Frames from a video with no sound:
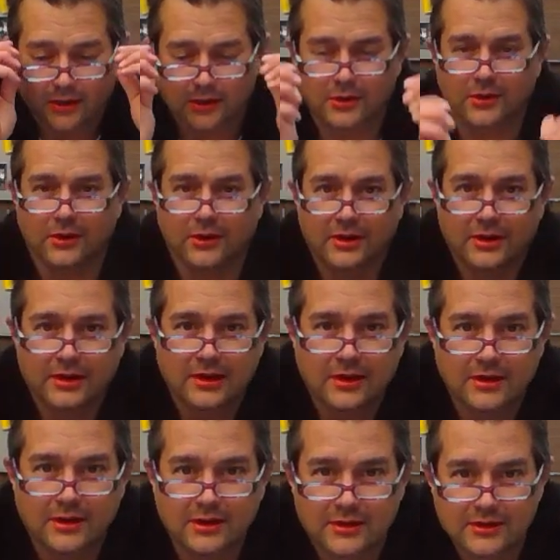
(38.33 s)
Oh,
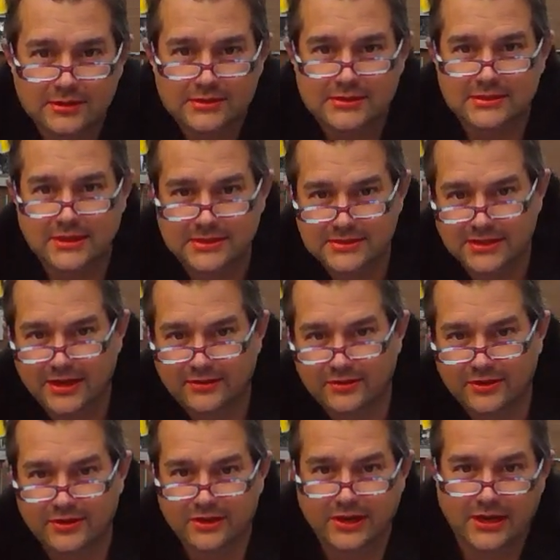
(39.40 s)
it's nice to have a
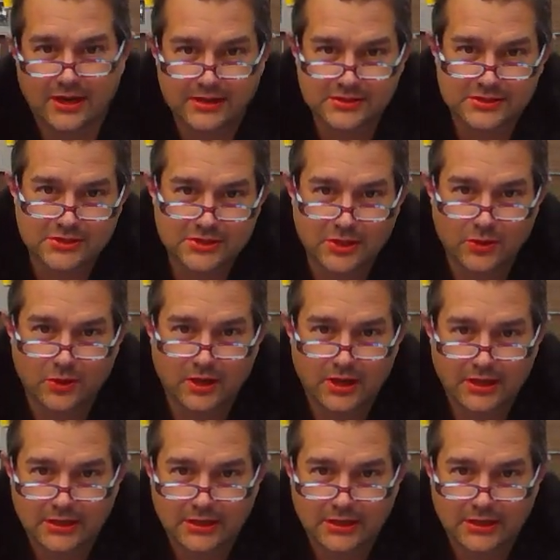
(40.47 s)
good hot soak.